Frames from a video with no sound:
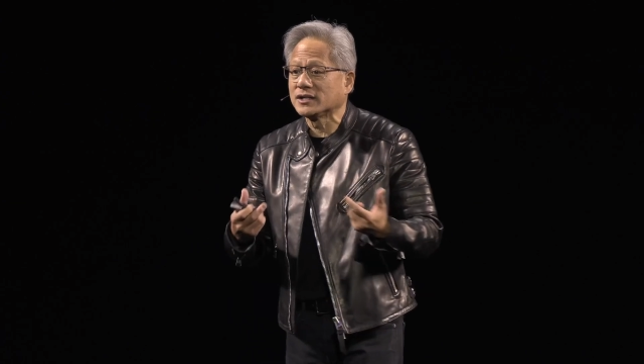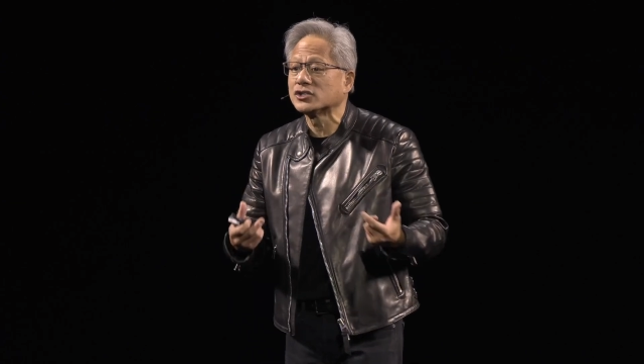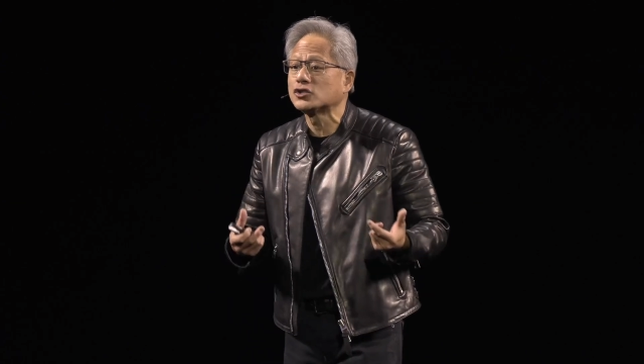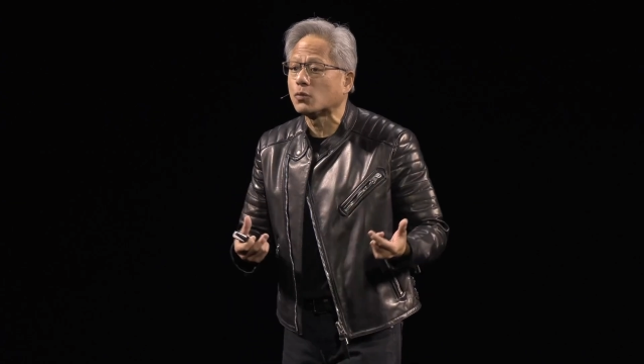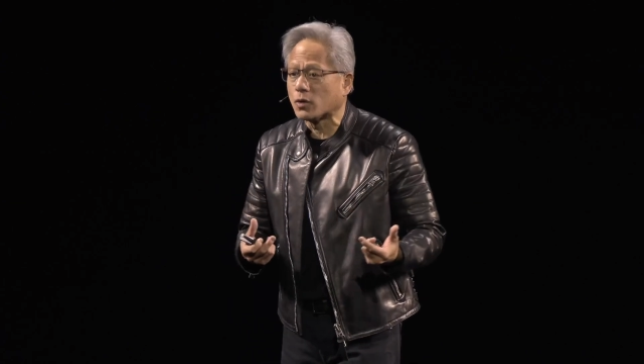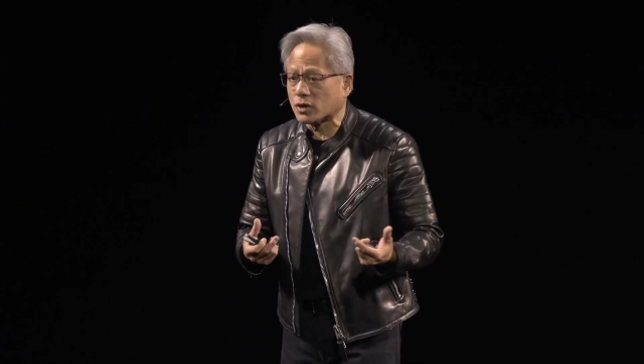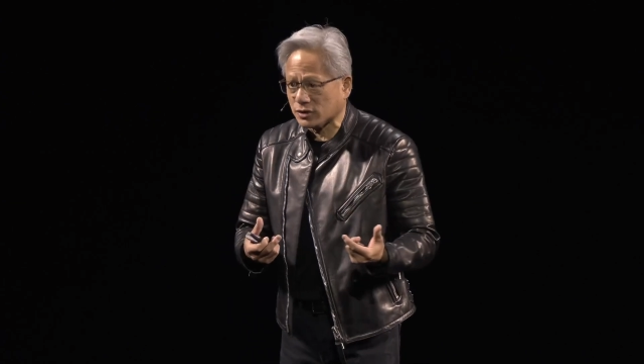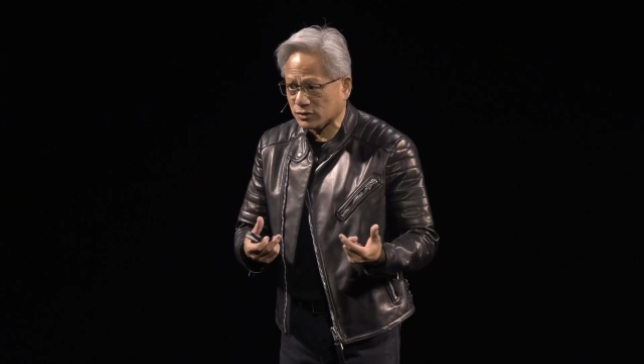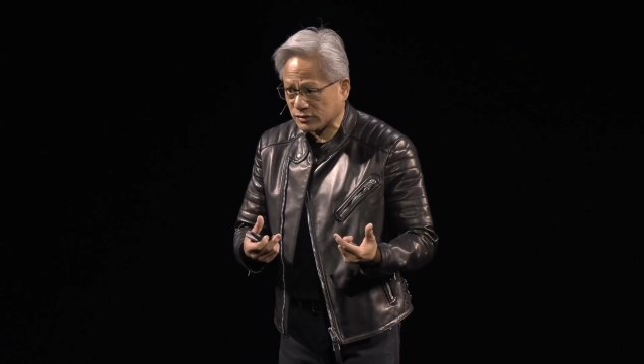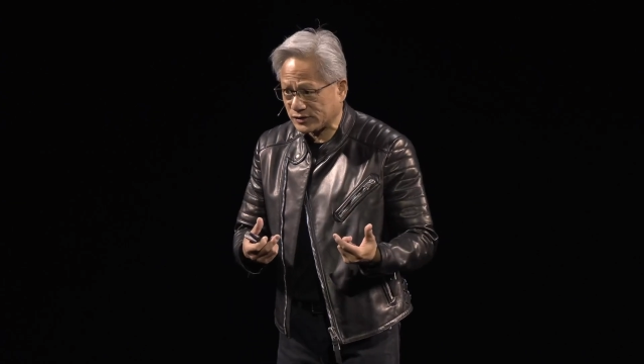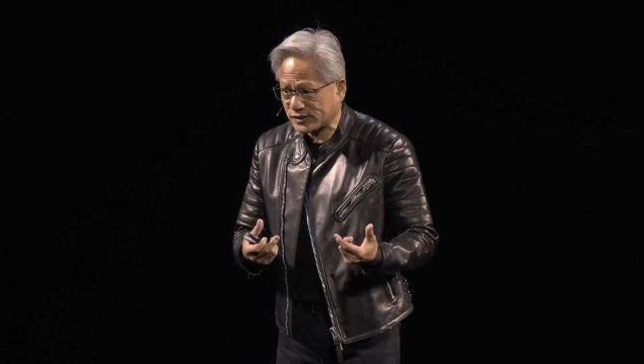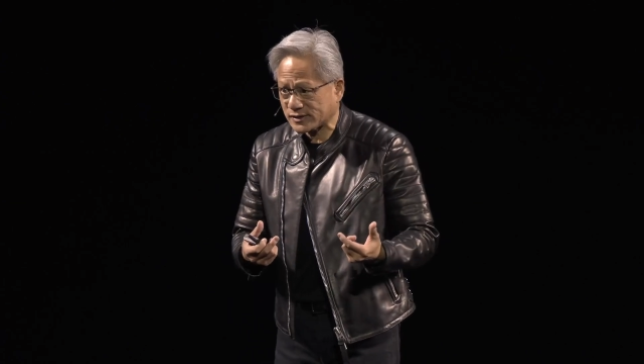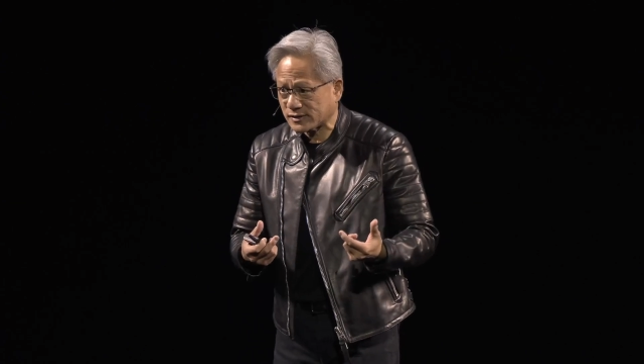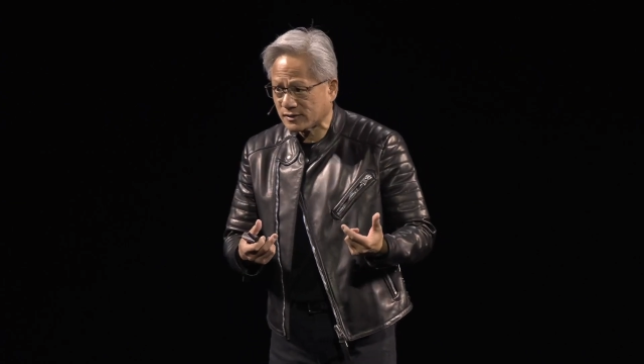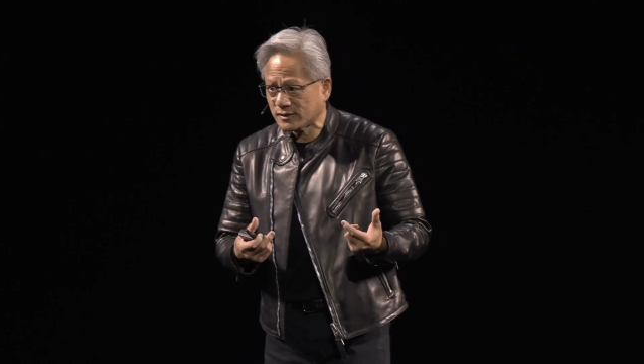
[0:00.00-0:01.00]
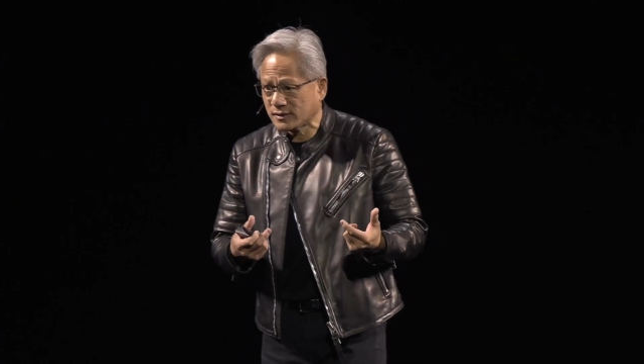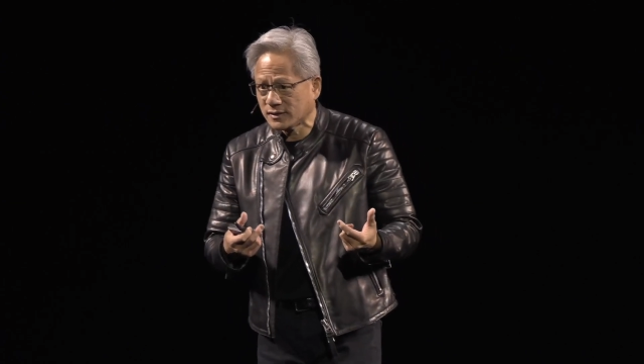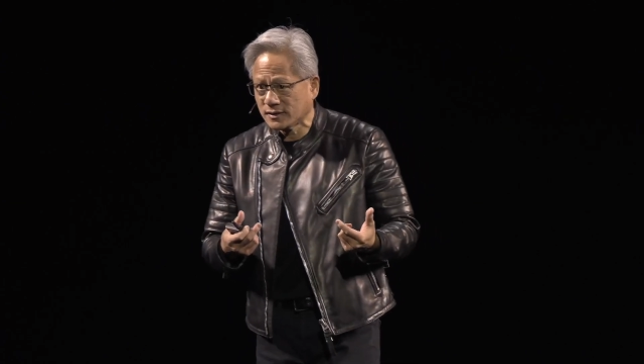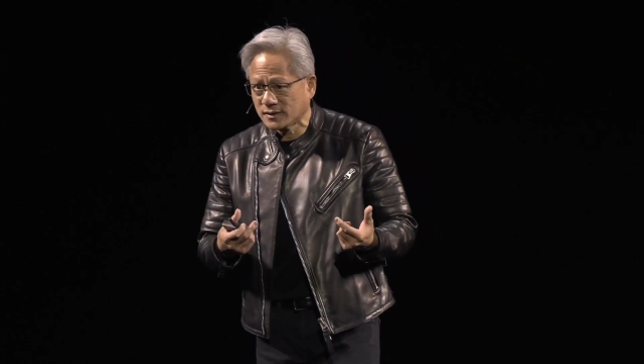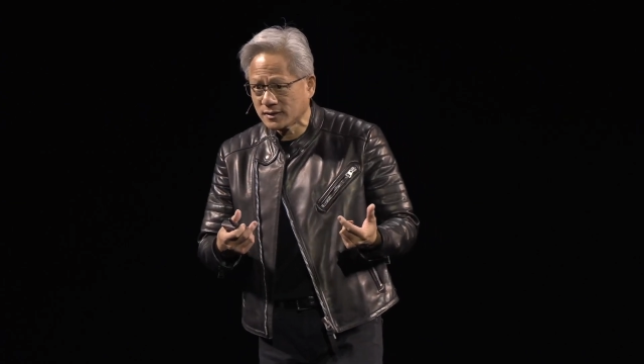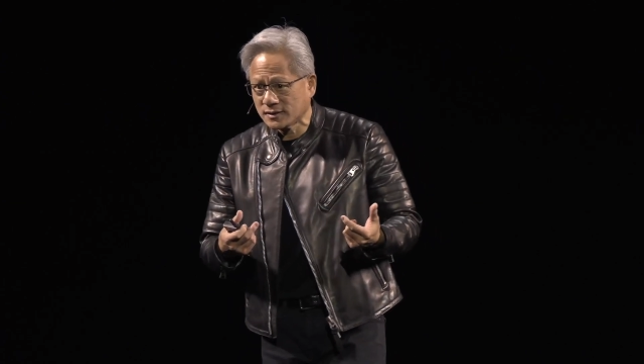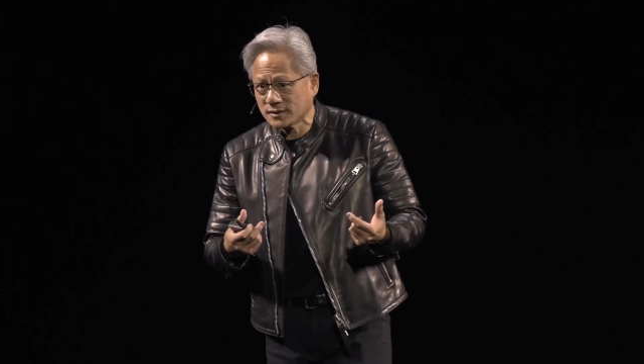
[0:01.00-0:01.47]
into words.
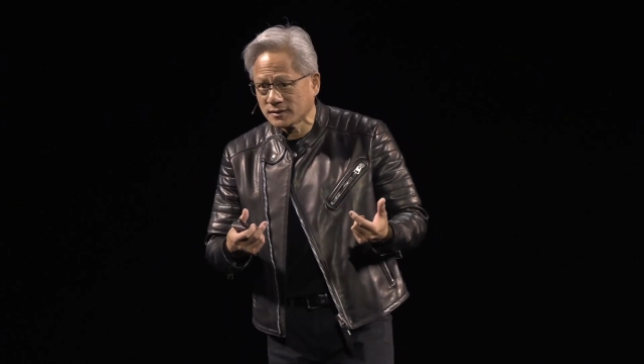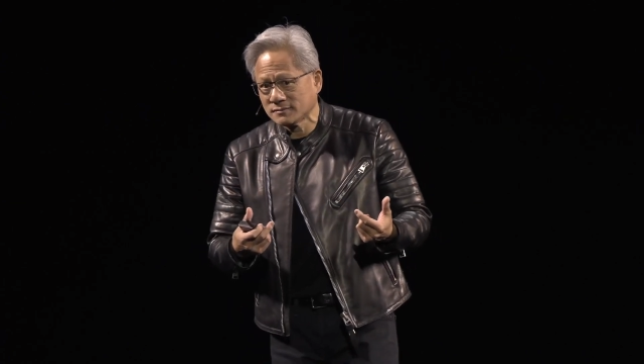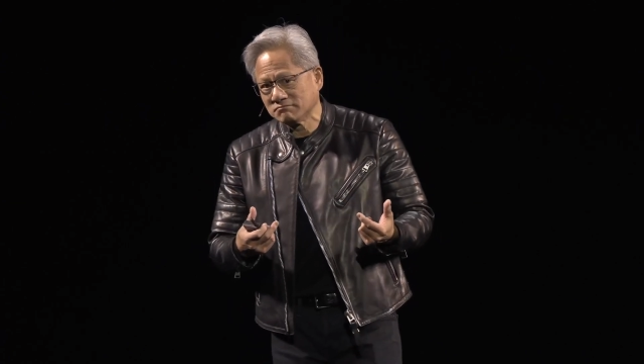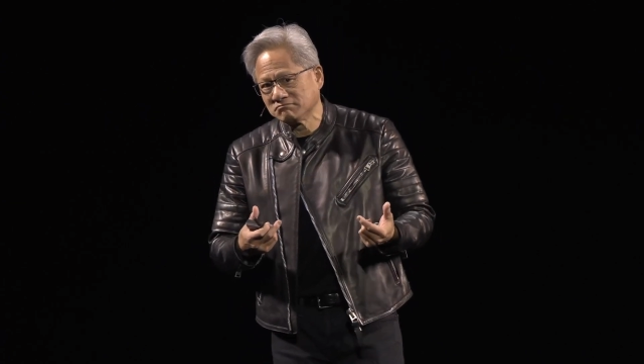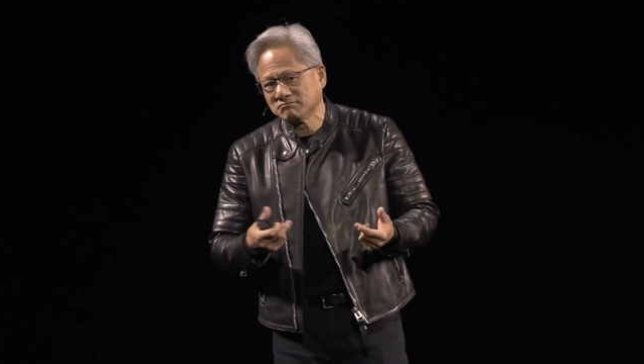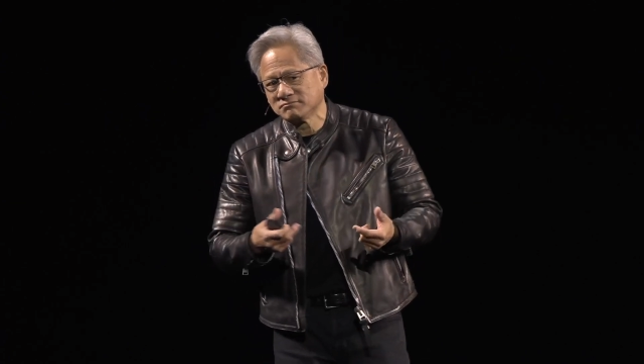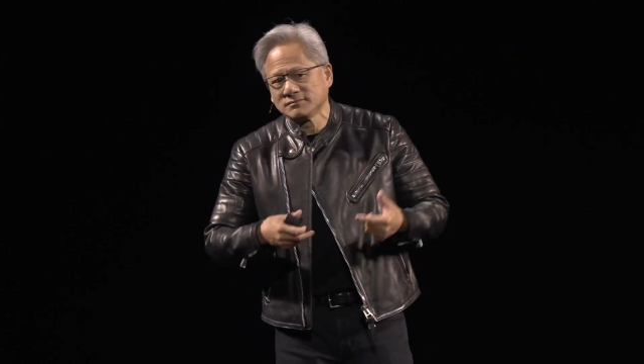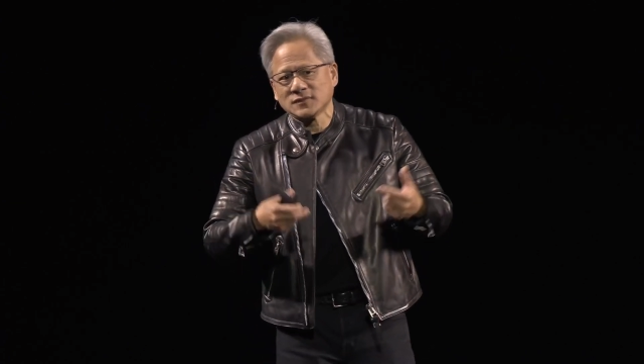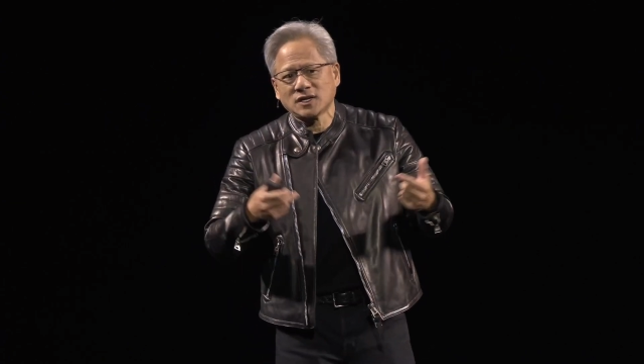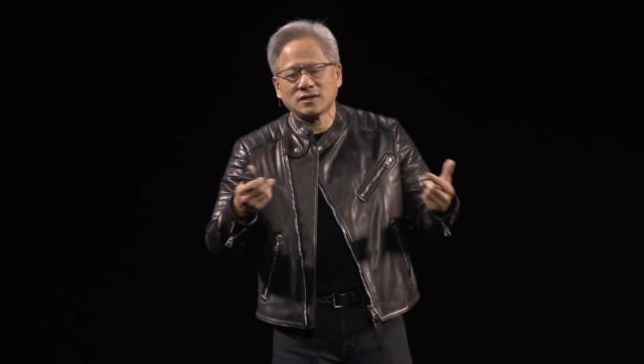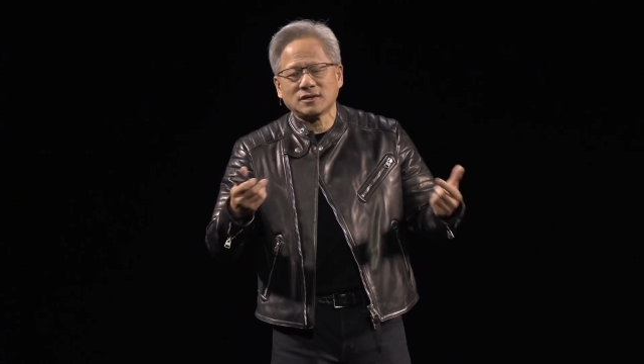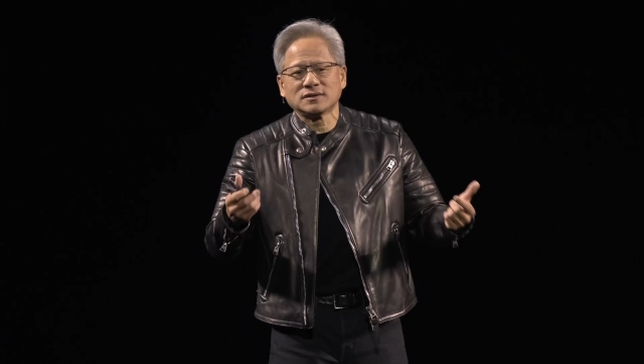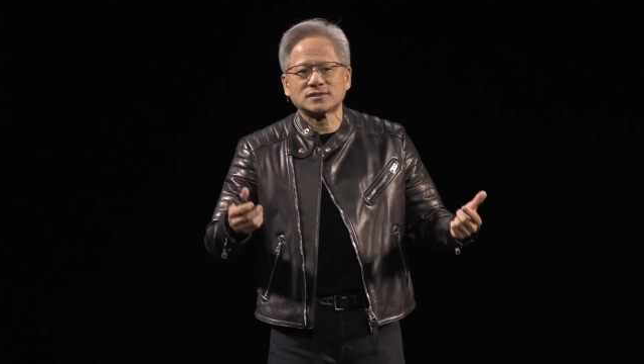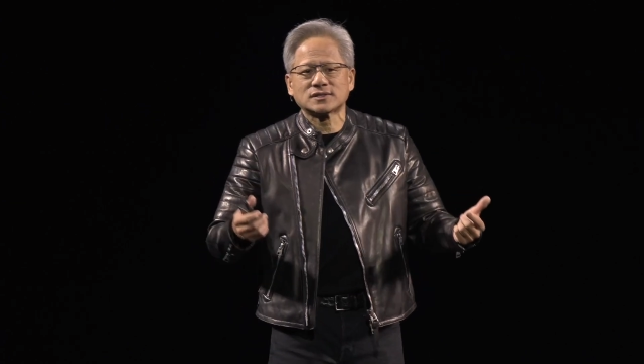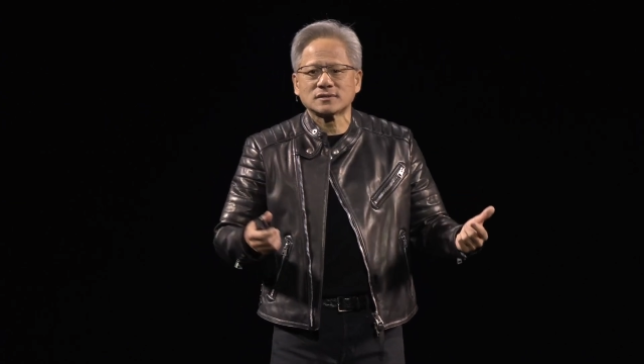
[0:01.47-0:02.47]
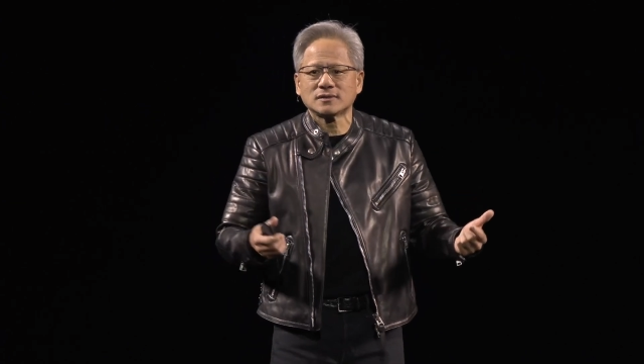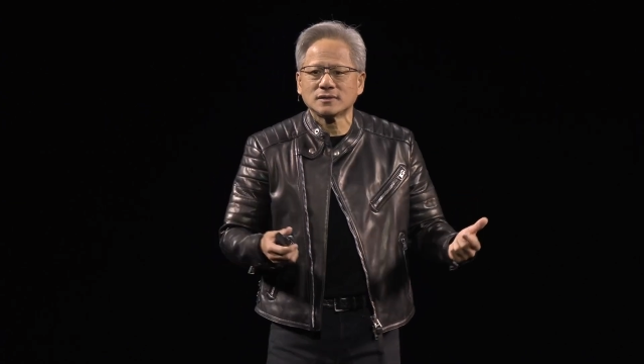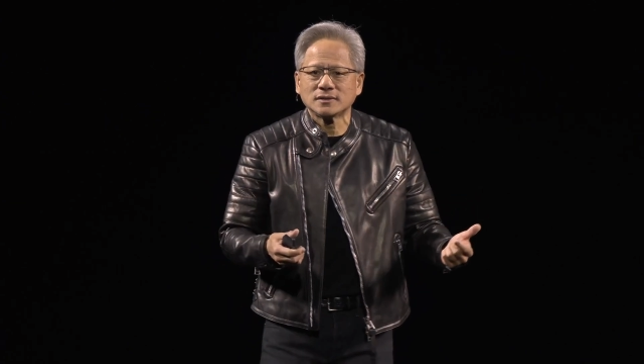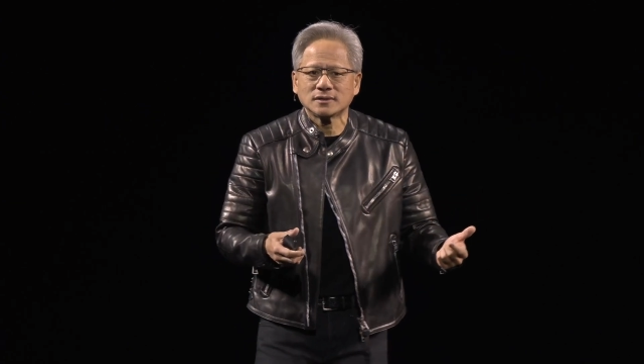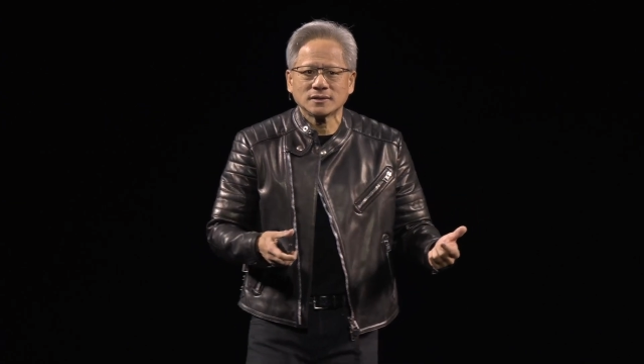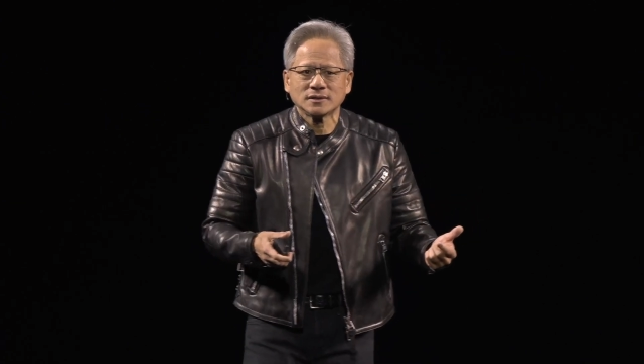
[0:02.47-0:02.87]
You know, it's